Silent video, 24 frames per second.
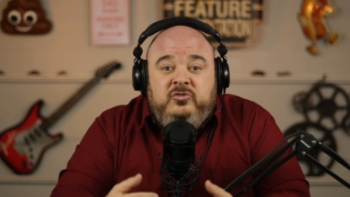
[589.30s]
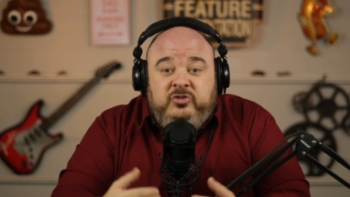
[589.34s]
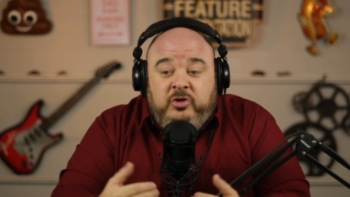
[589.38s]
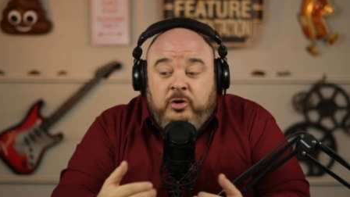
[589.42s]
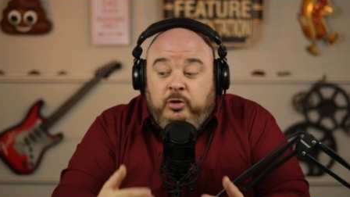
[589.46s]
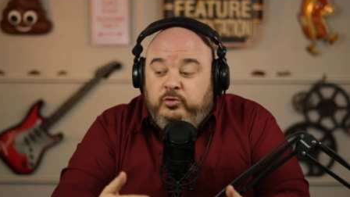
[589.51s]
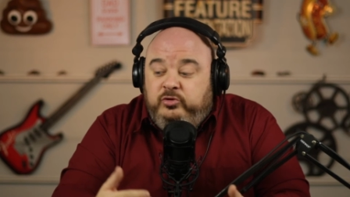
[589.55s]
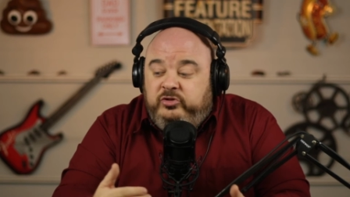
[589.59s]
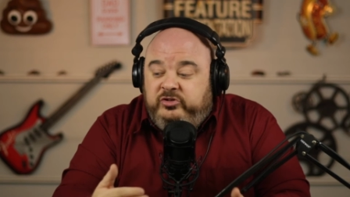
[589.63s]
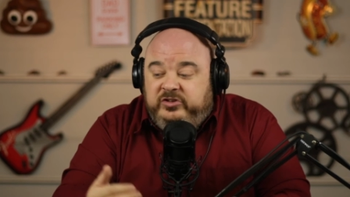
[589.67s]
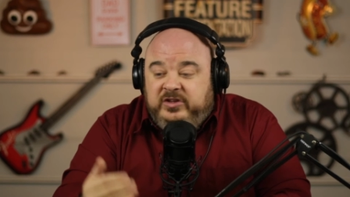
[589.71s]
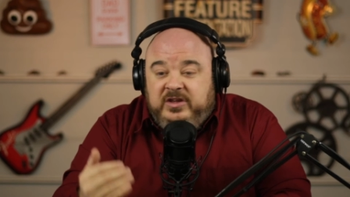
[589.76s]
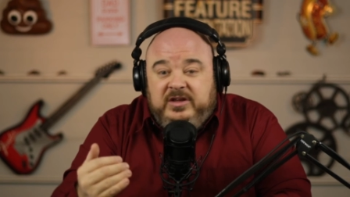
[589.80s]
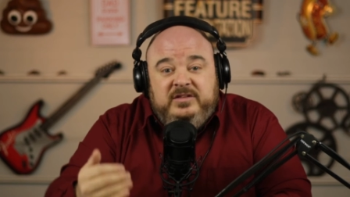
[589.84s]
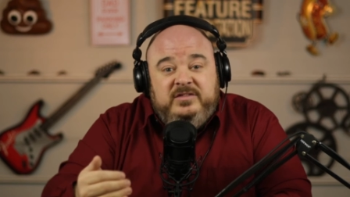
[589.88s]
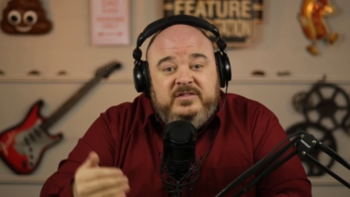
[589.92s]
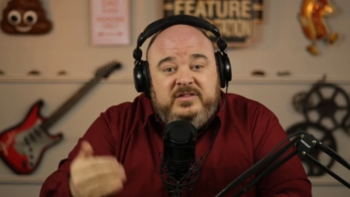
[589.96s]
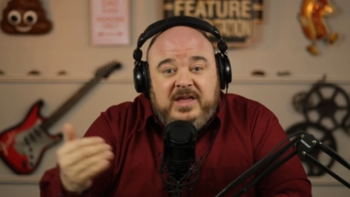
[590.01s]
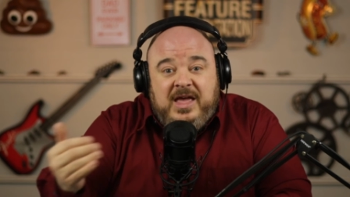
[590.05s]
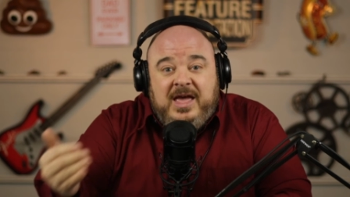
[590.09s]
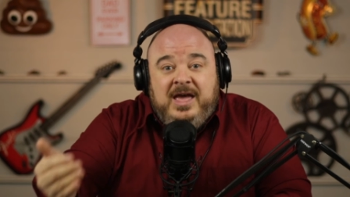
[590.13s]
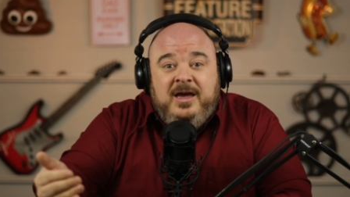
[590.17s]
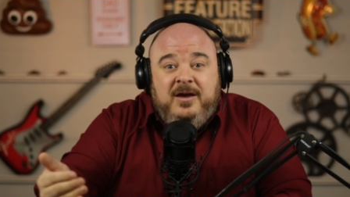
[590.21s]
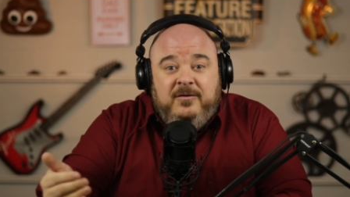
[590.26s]

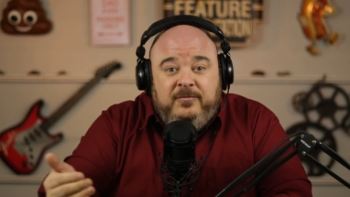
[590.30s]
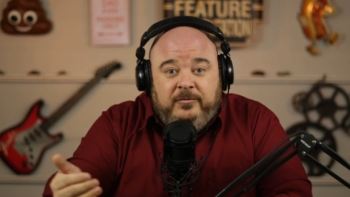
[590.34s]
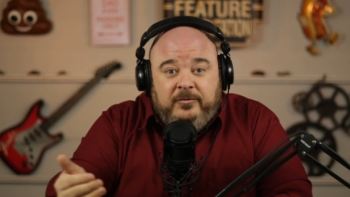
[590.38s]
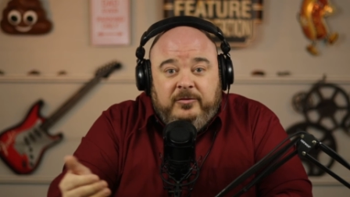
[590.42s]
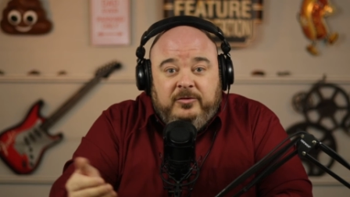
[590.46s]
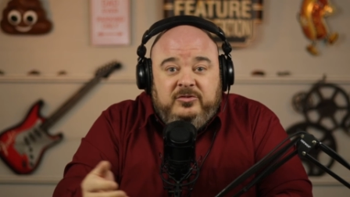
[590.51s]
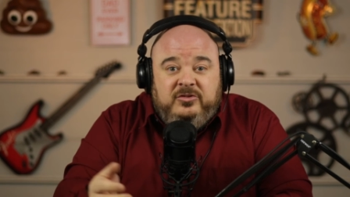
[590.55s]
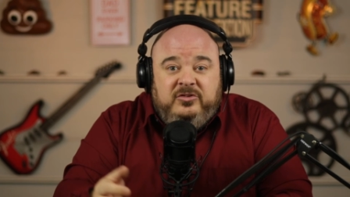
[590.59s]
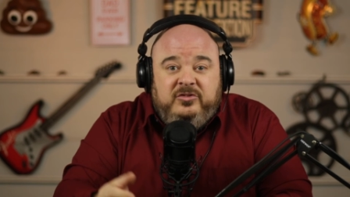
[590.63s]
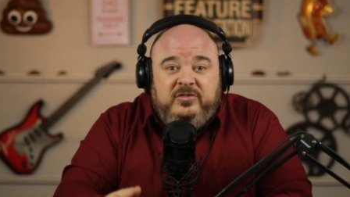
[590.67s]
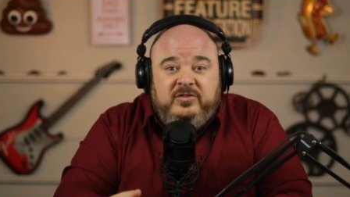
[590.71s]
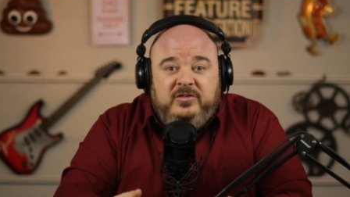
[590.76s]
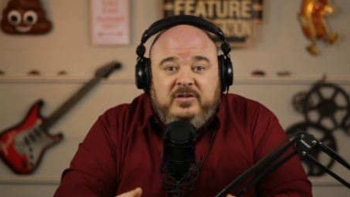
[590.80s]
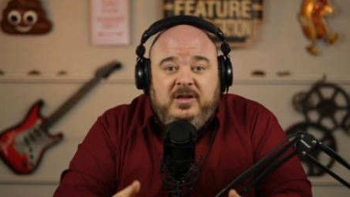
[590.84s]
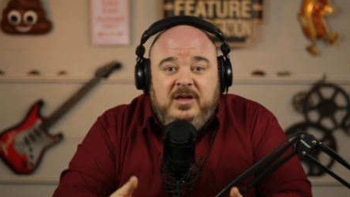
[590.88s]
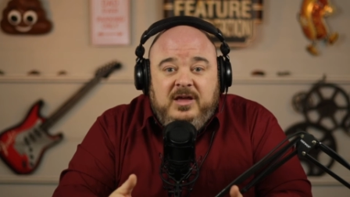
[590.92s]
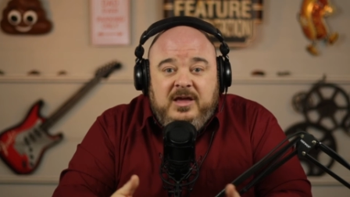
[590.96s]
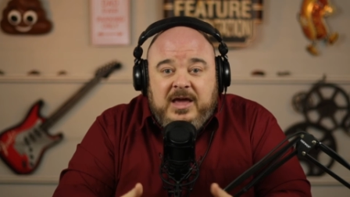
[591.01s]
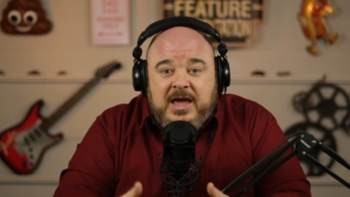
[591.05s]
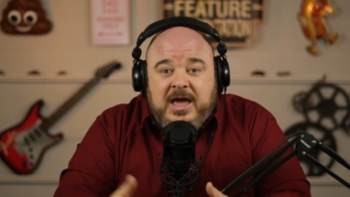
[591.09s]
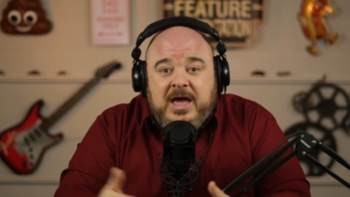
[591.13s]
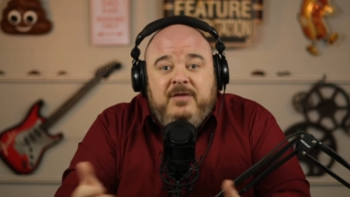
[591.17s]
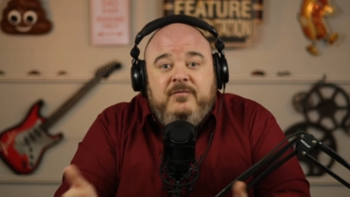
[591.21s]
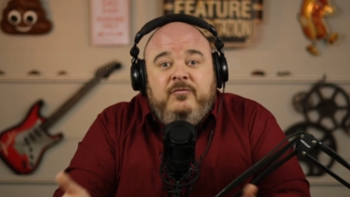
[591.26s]
2-cent efforts
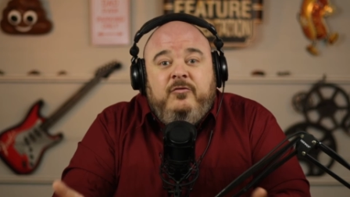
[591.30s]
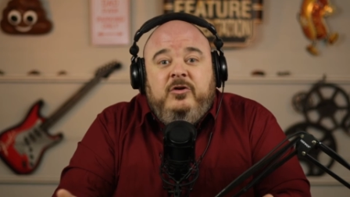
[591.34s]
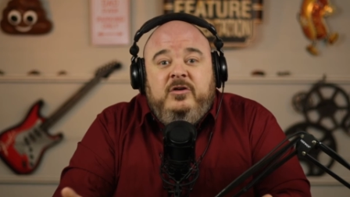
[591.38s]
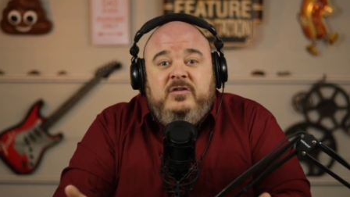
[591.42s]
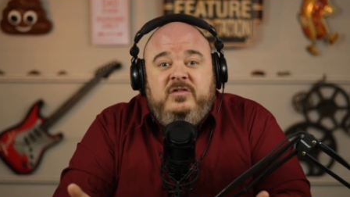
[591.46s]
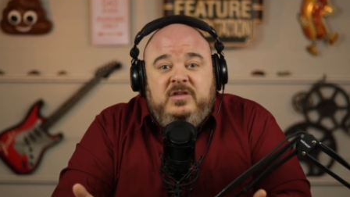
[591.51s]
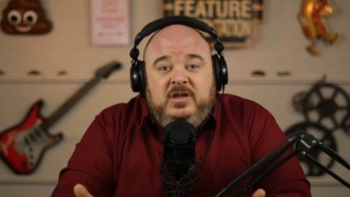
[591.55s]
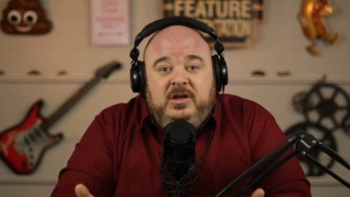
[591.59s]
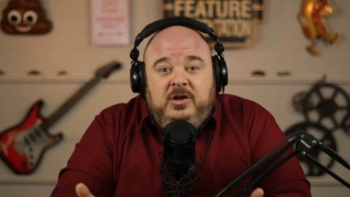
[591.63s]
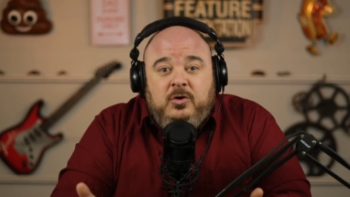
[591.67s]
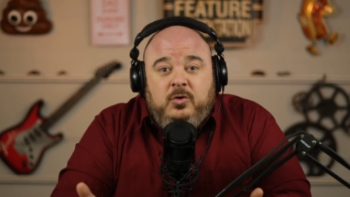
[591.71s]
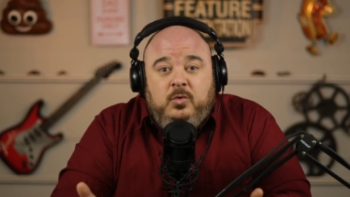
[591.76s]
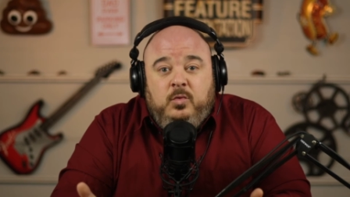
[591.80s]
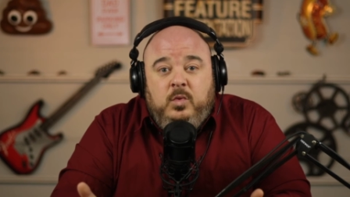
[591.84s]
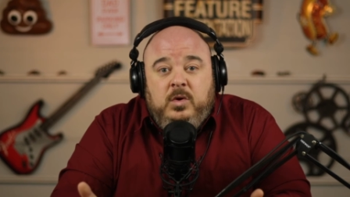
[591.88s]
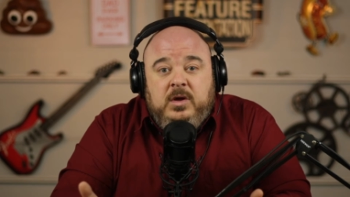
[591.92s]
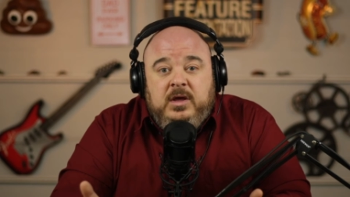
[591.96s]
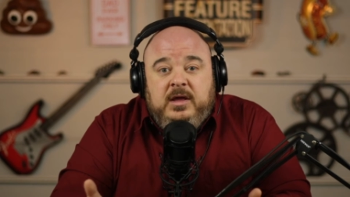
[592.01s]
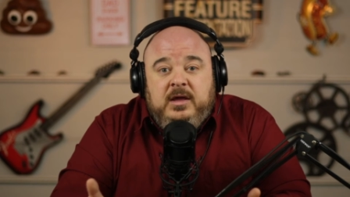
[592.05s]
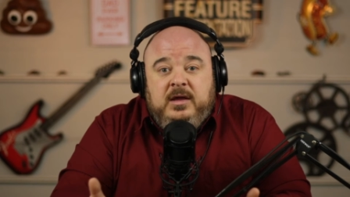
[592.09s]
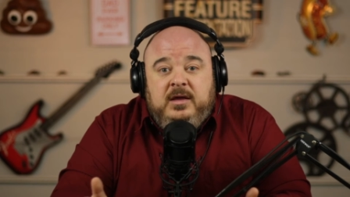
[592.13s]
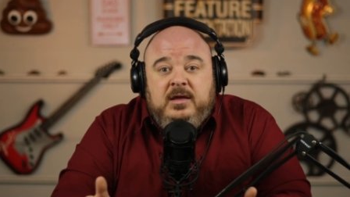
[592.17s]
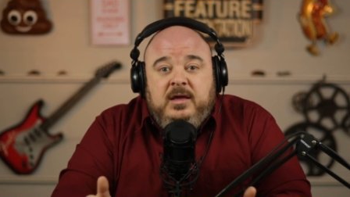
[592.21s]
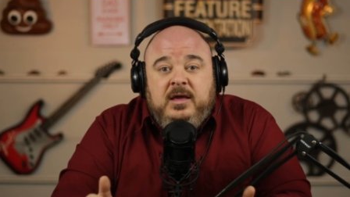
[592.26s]
every single
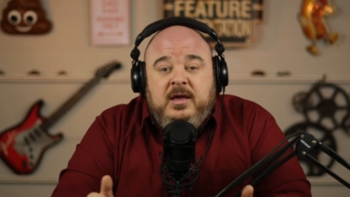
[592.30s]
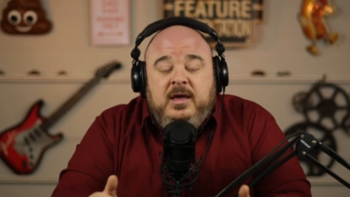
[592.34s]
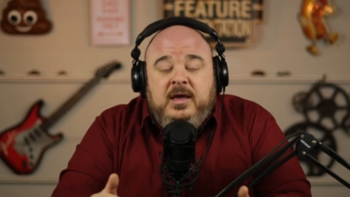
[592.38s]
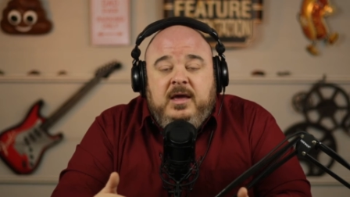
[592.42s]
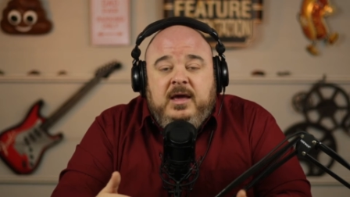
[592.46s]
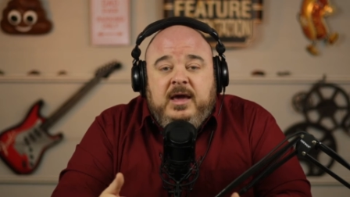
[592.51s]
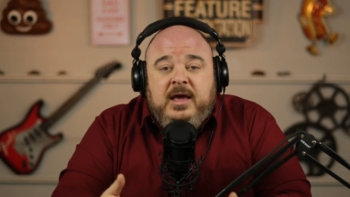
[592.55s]
week,